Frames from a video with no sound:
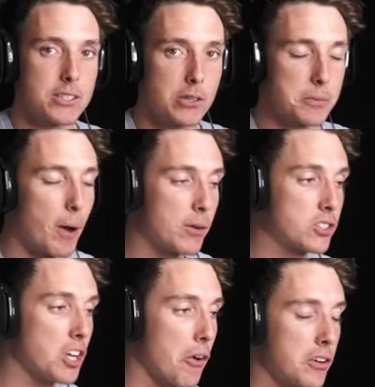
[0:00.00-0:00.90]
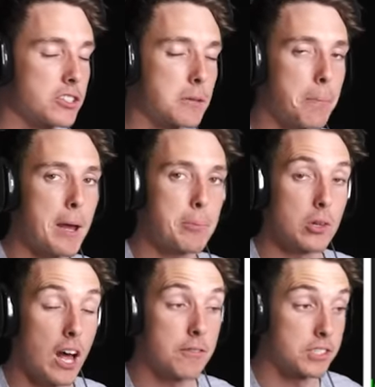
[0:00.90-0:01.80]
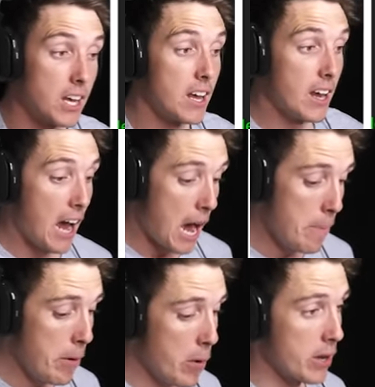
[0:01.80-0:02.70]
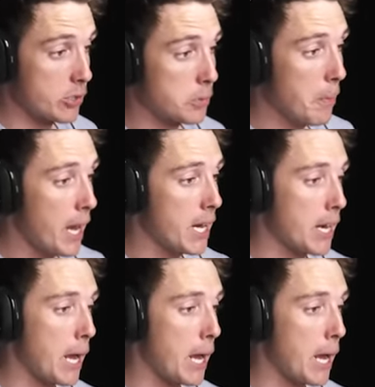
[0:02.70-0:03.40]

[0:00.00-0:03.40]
and do some old series that people loved. Happy Wheels making a